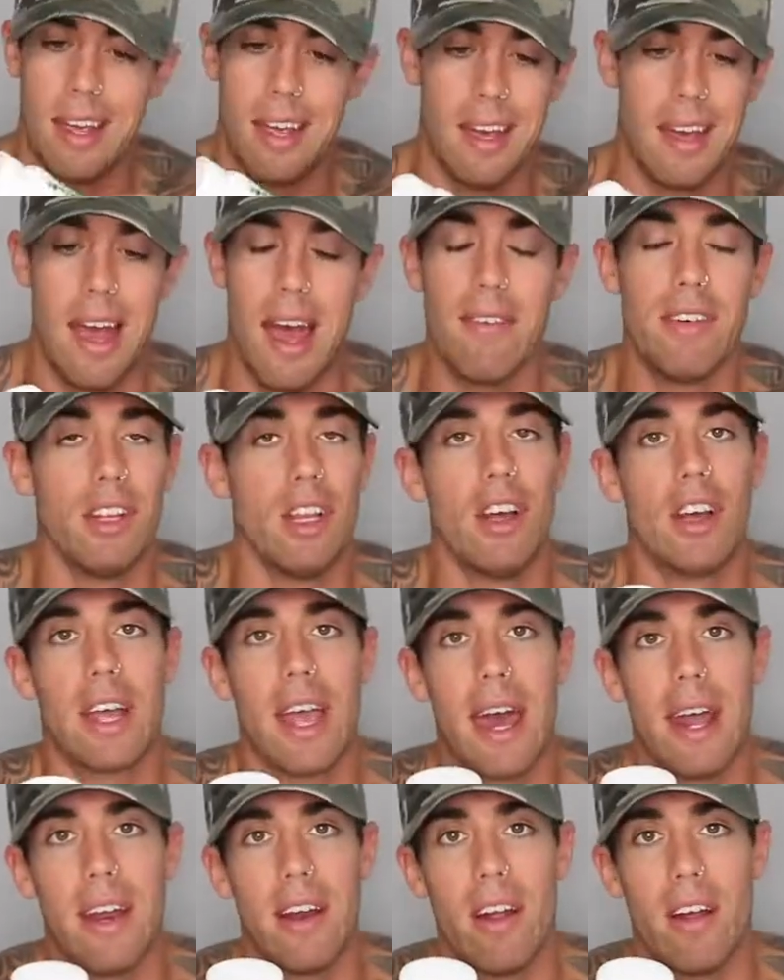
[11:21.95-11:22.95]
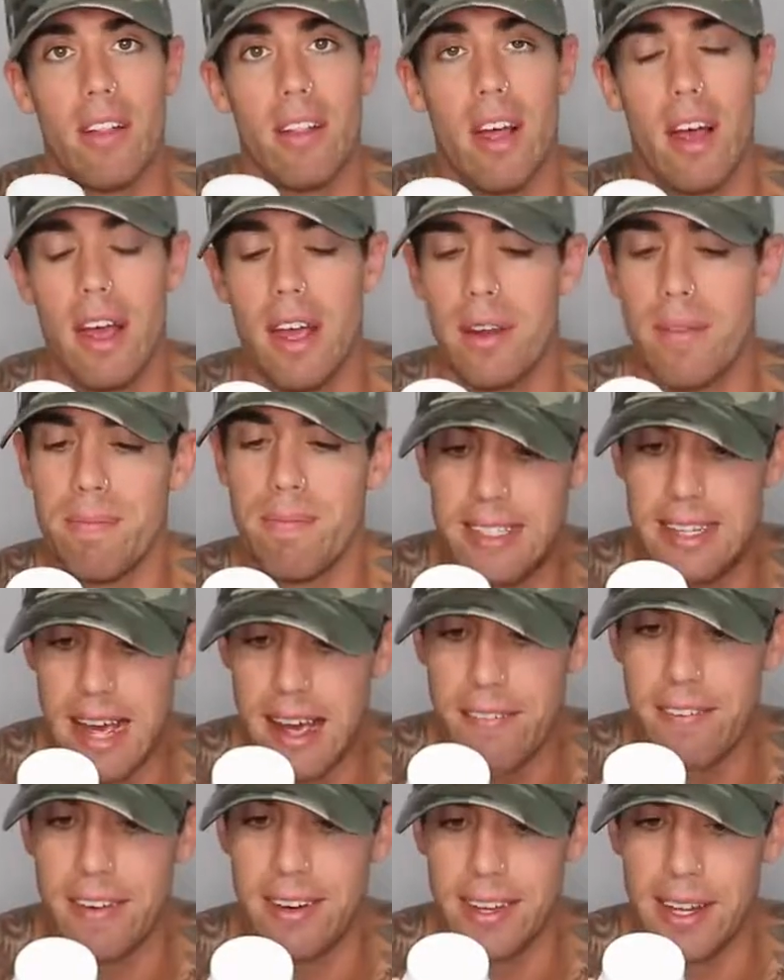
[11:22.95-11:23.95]
And have a look at it online,
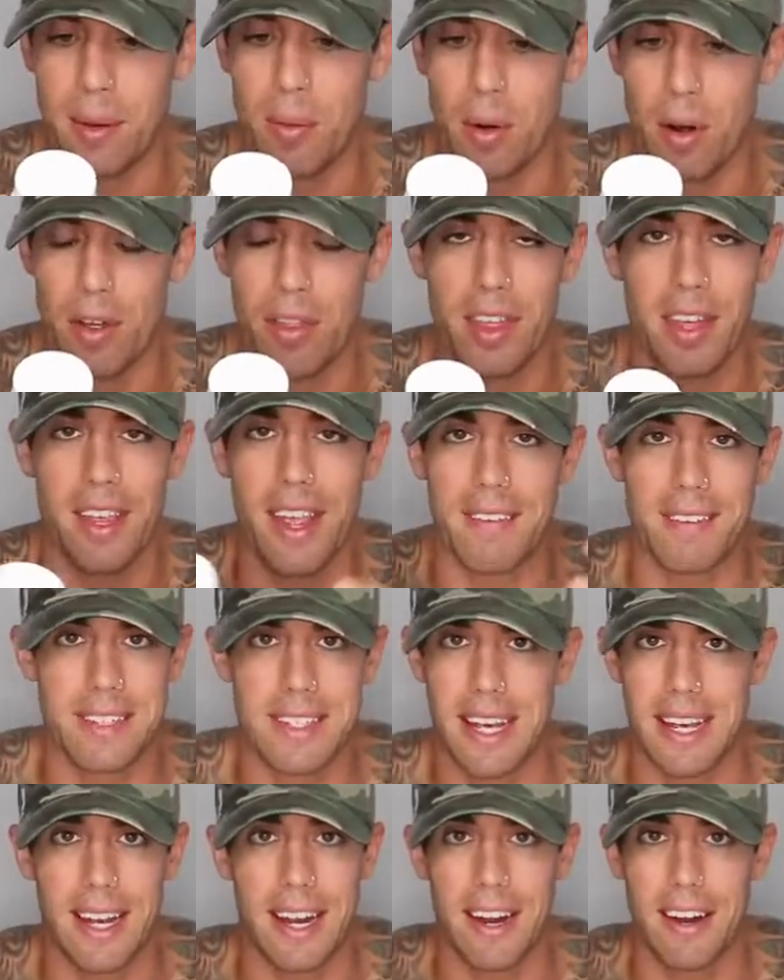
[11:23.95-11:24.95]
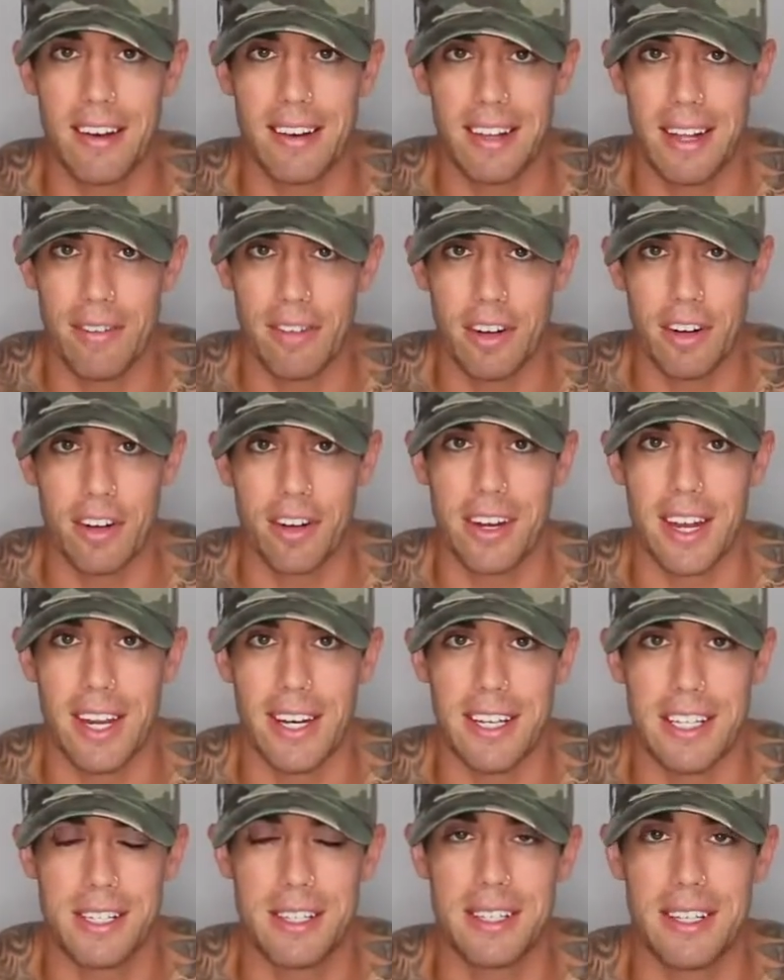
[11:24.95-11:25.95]
definitely worth it. You have to take care of your liver and your
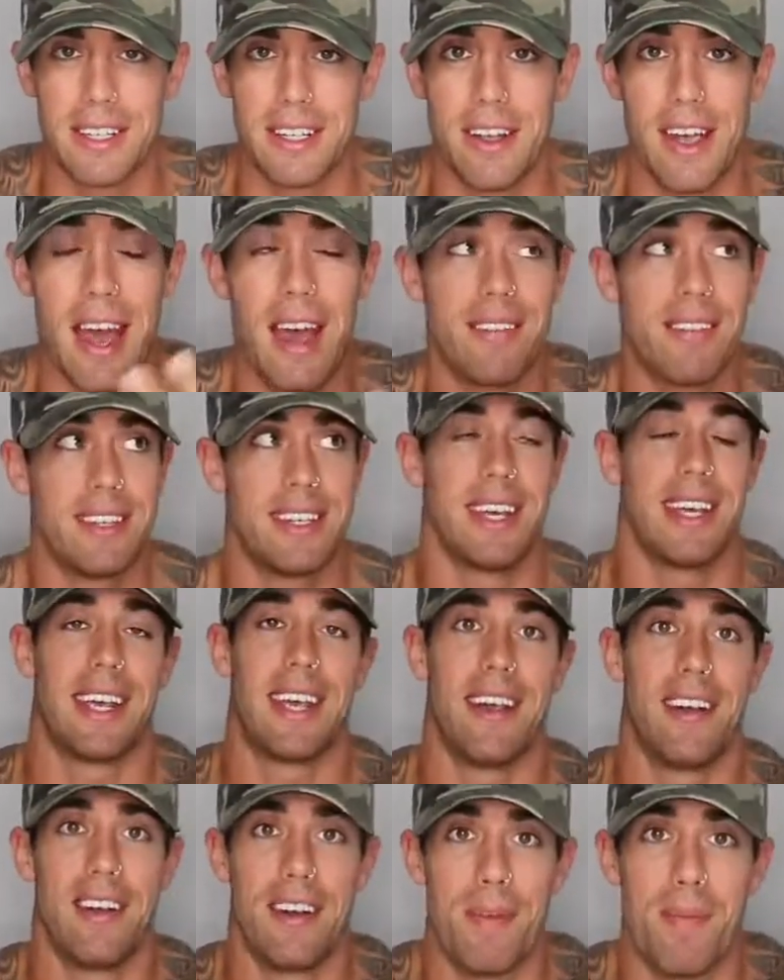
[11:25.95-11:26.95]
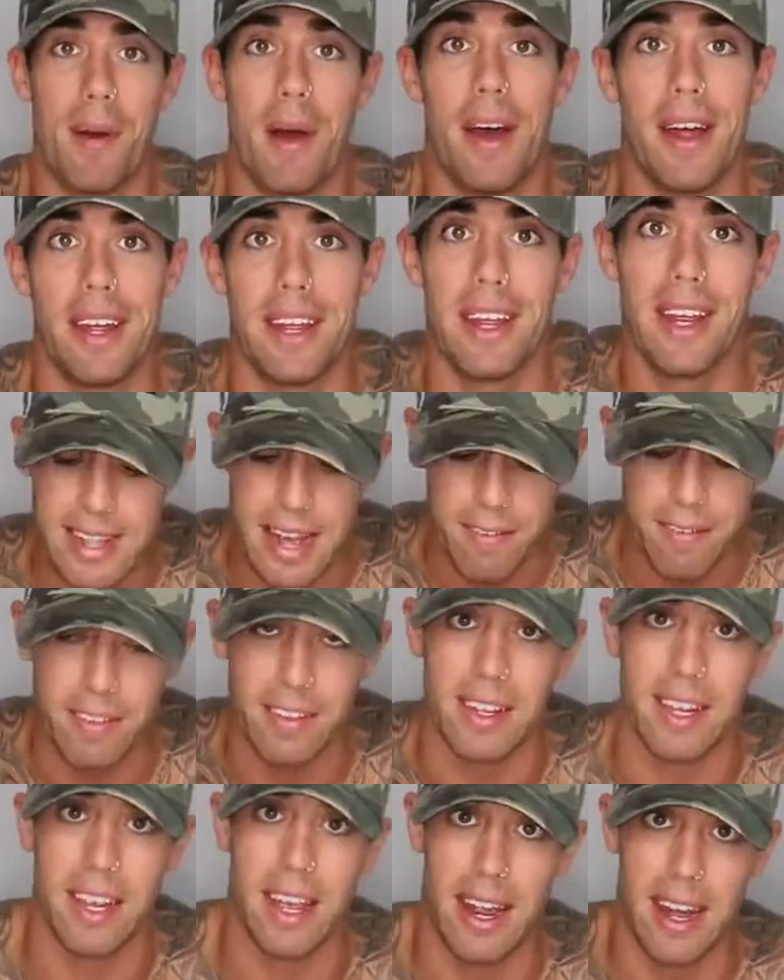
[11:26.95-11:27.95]
kidneys, you have to take care of your body.
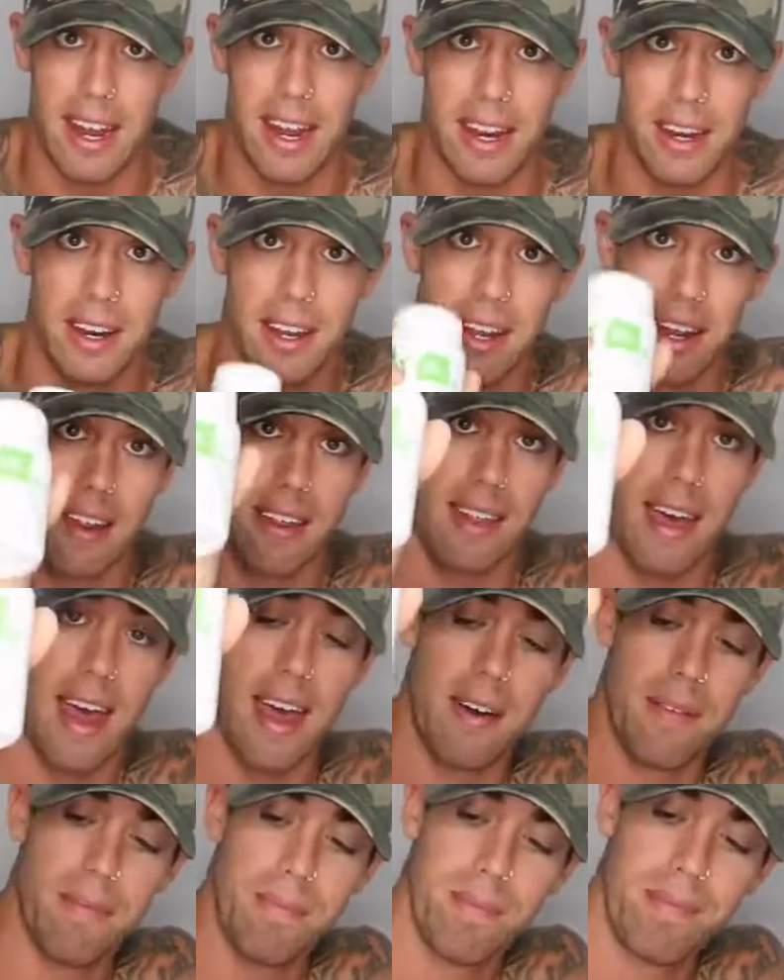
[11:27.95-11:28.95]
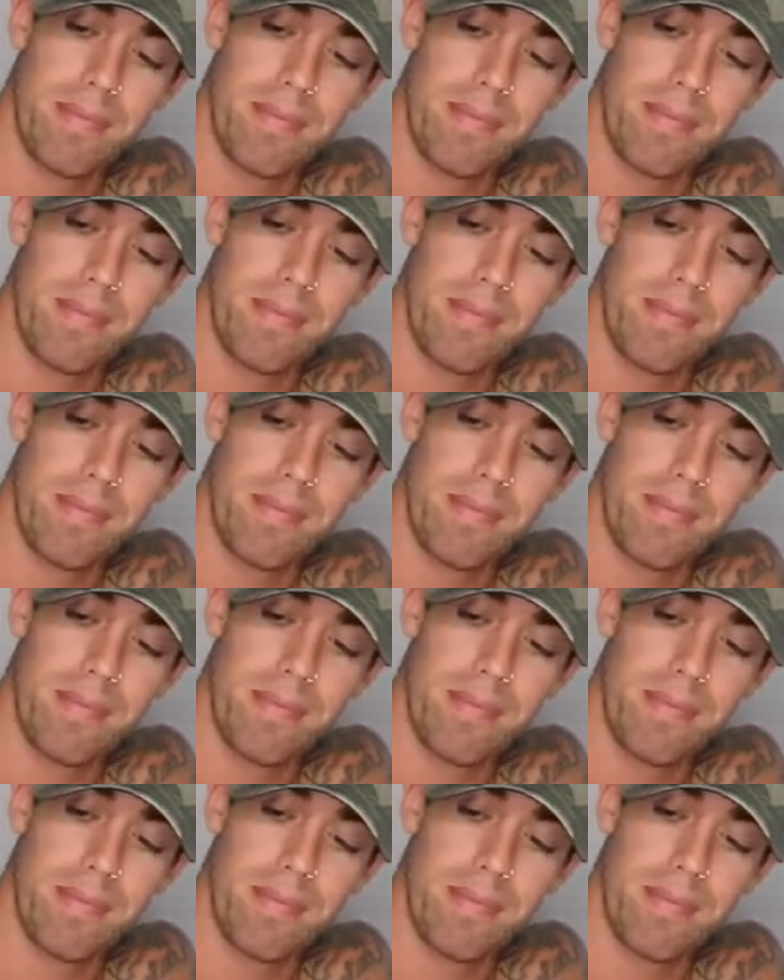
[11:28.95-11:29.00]
Definitely an aid in that.